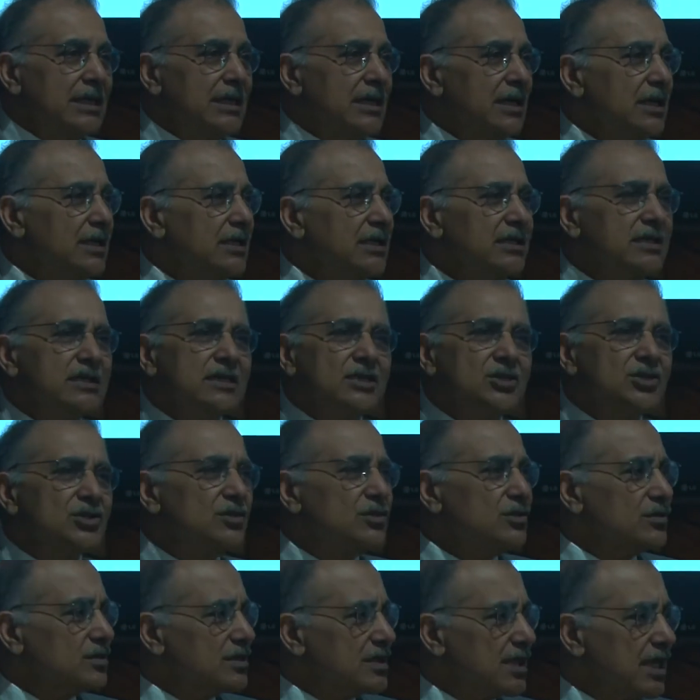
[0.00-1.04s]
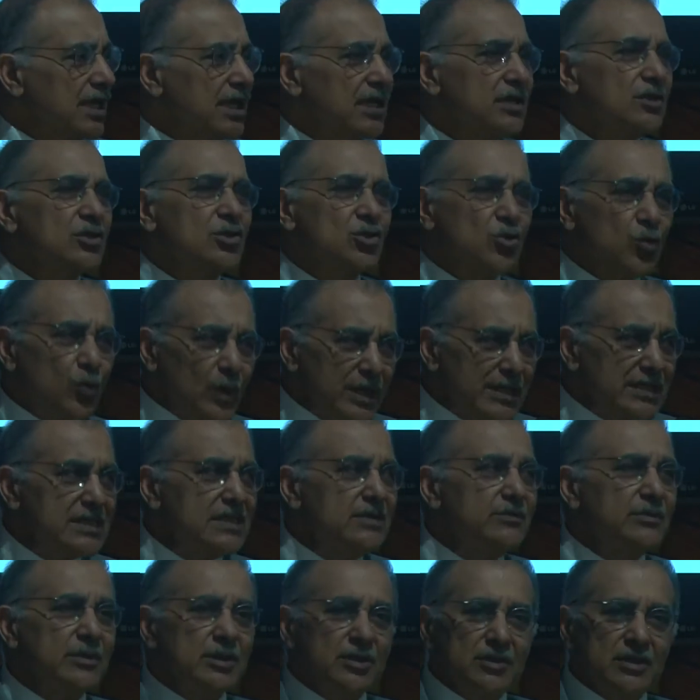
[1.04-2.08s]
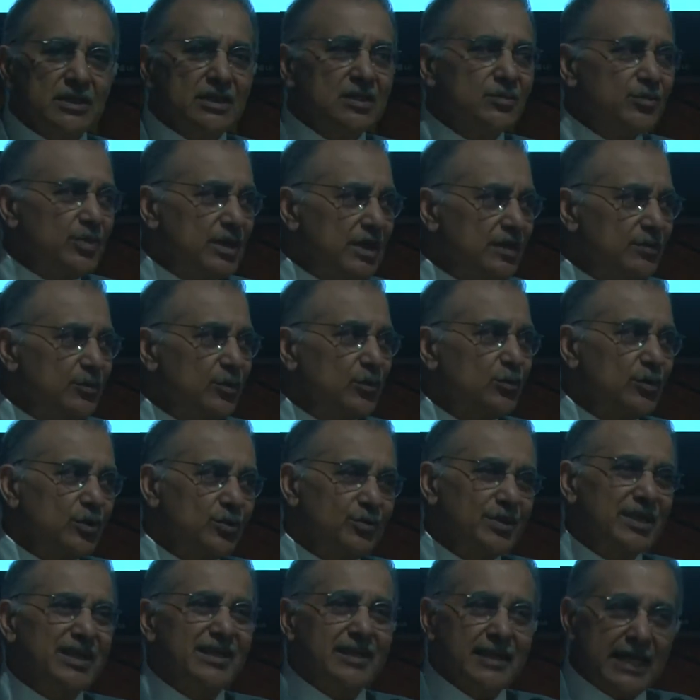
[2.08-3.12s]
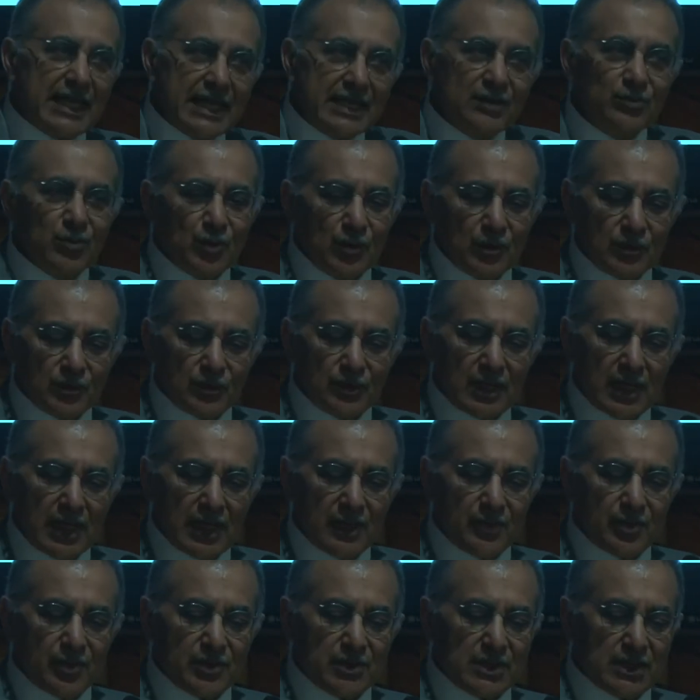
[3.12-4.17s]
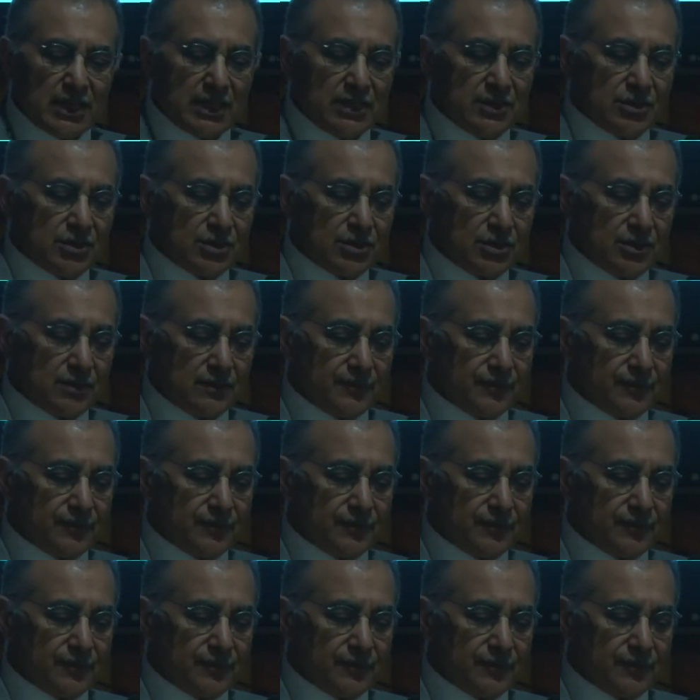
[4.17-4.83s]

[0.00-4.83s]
an additional 10, 20 million people will be labeled with hypertension.